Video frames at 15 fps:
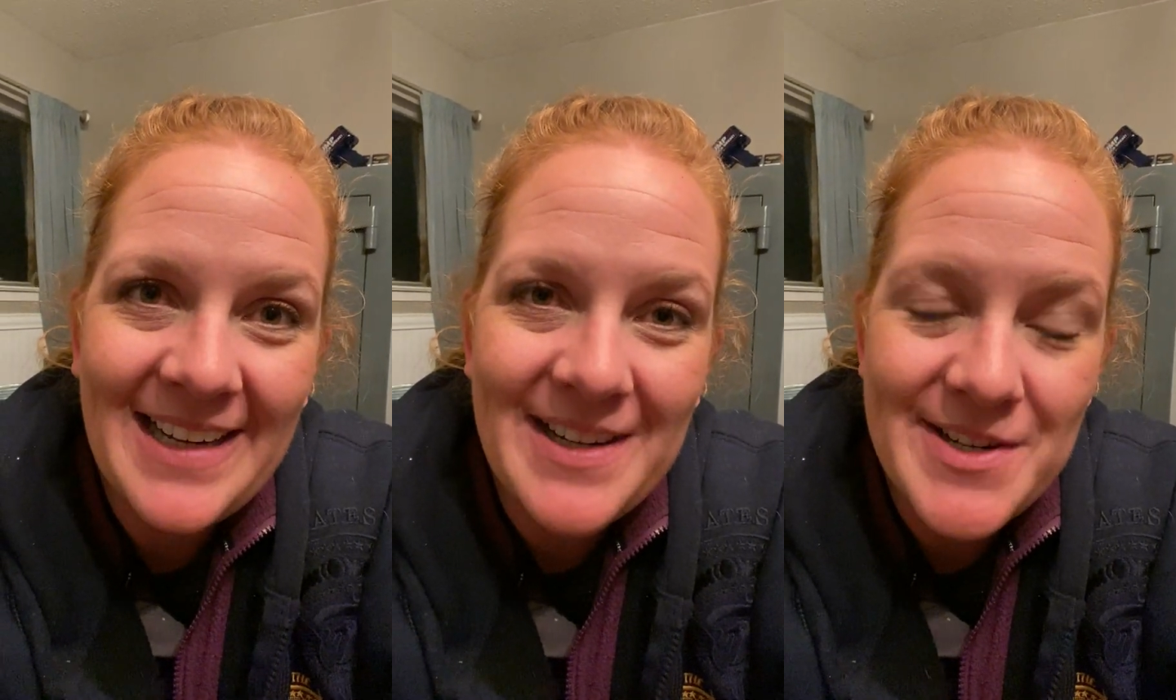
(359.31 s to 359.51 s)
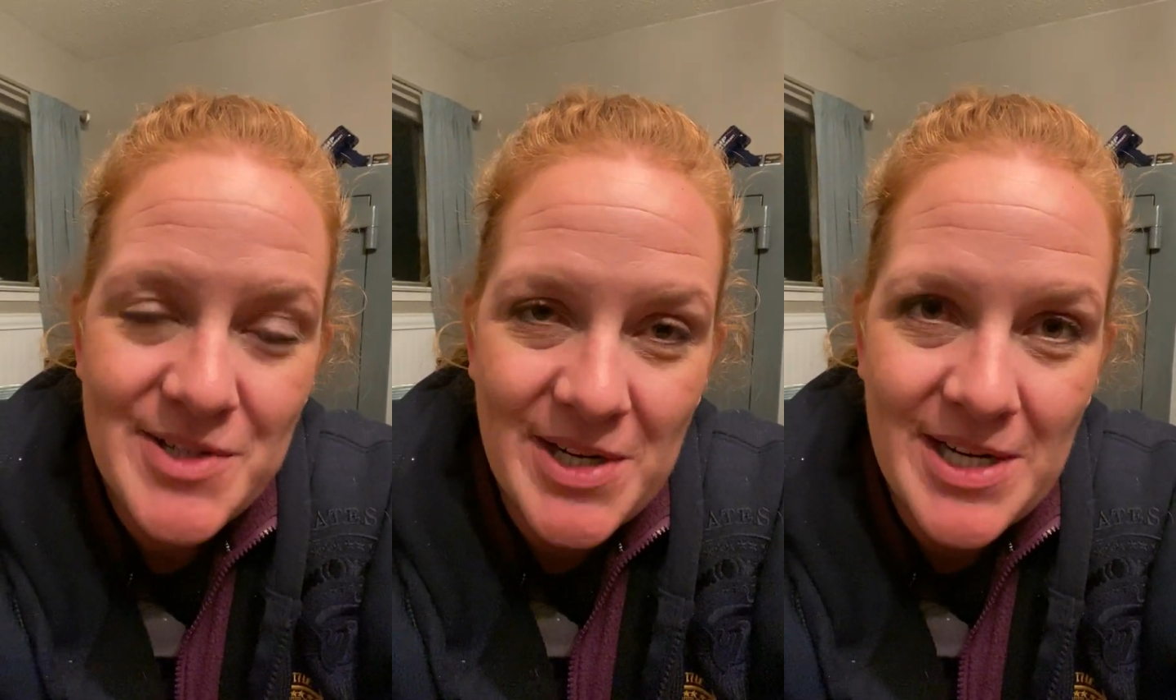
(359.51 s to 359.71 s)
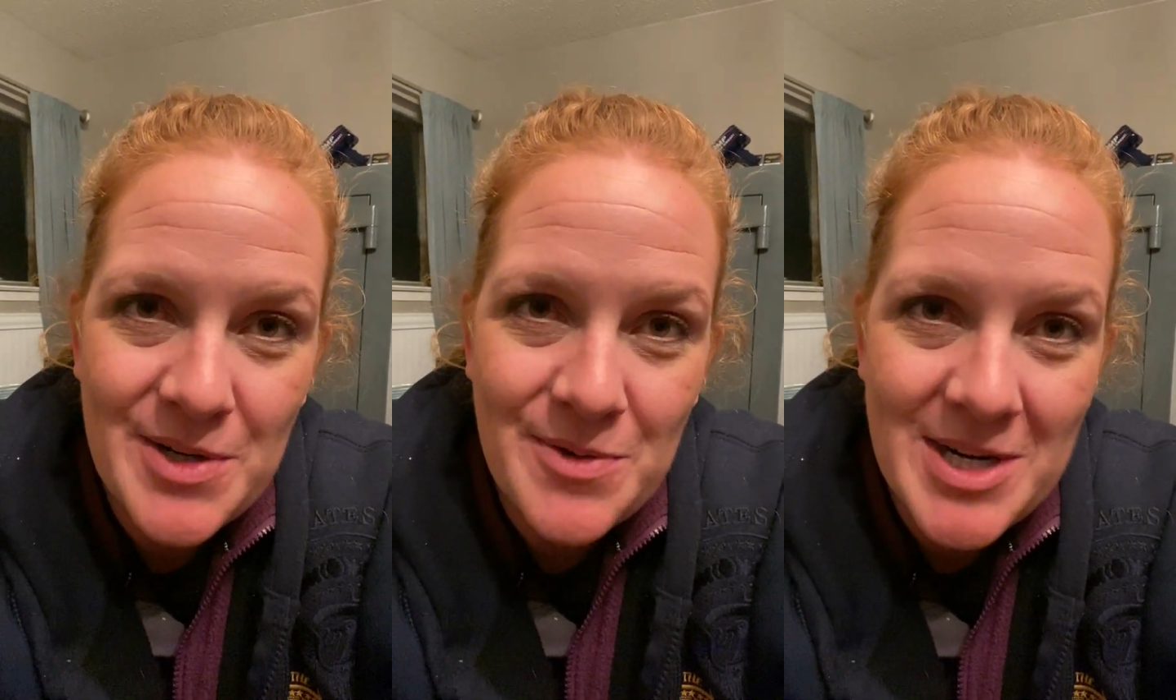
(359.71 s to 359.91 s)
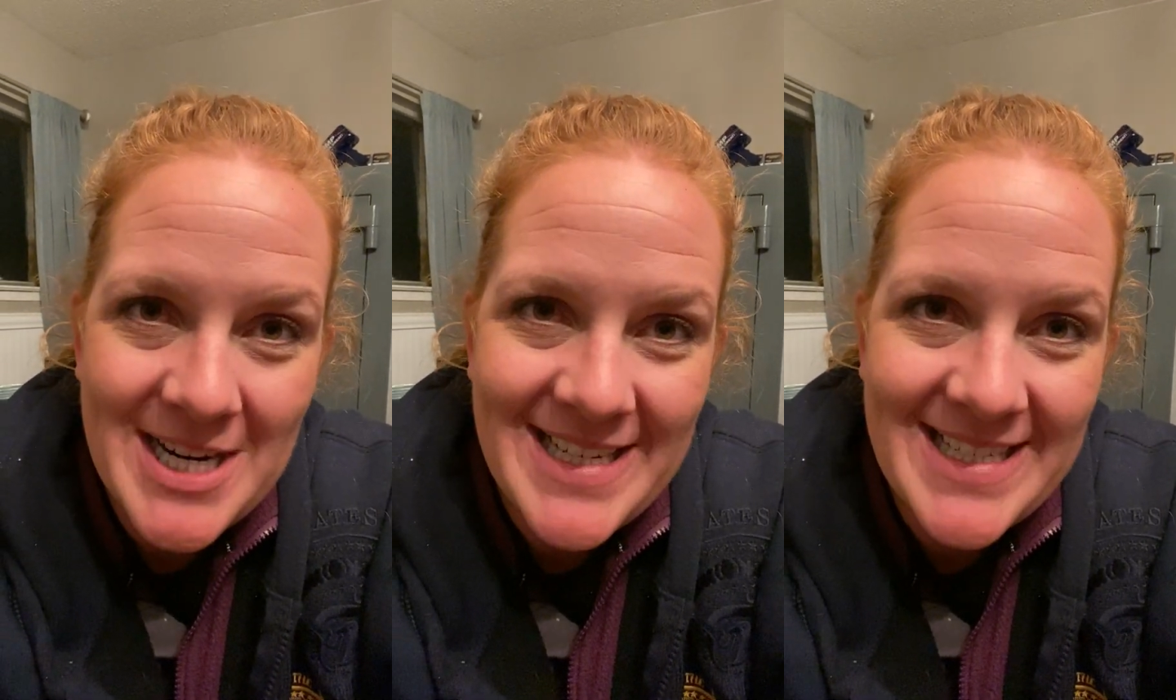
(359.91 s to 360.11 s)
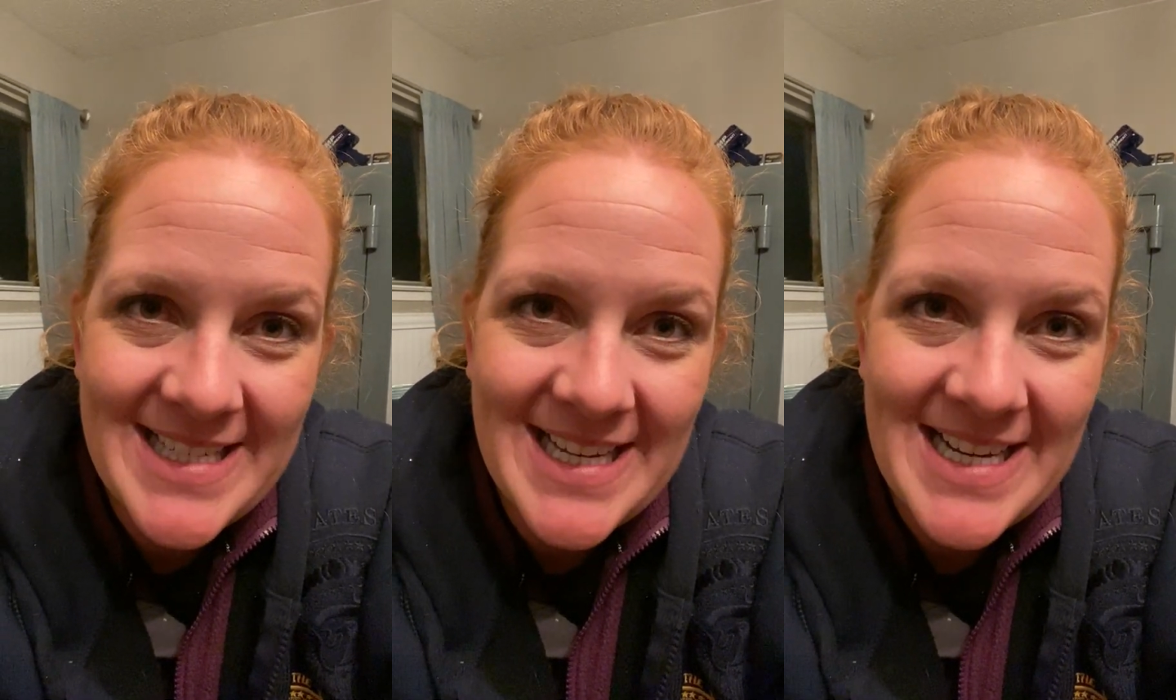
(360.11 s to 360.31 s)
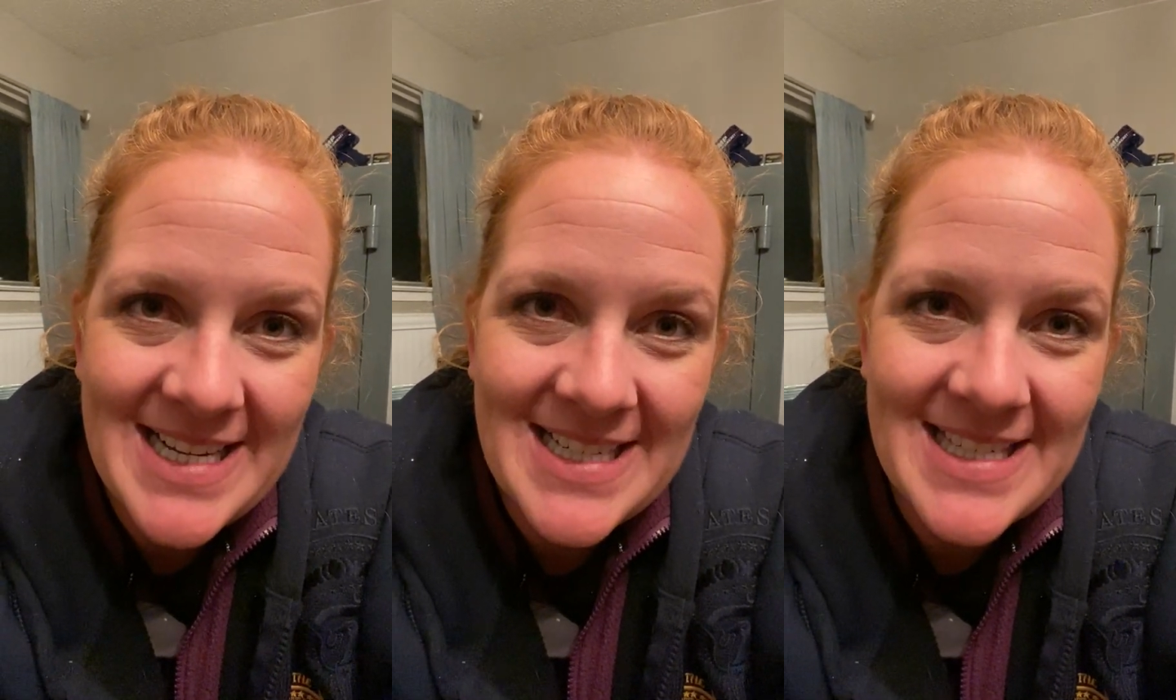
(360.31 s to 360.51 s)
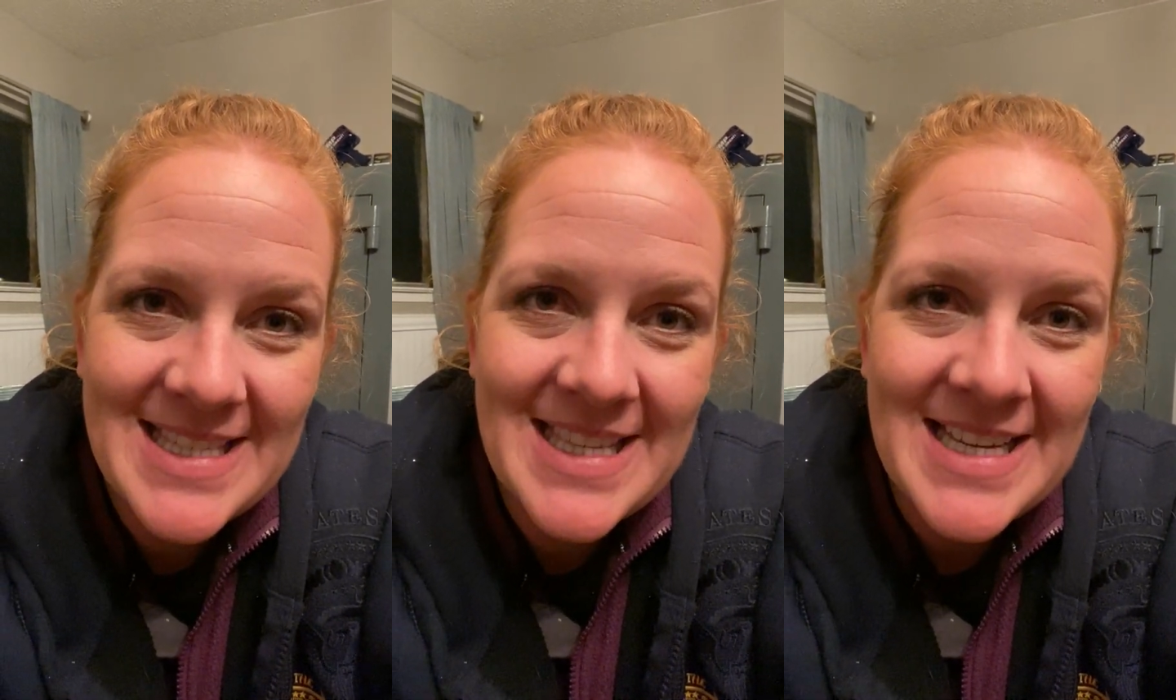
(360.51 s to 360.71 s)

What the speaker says: on January 6th.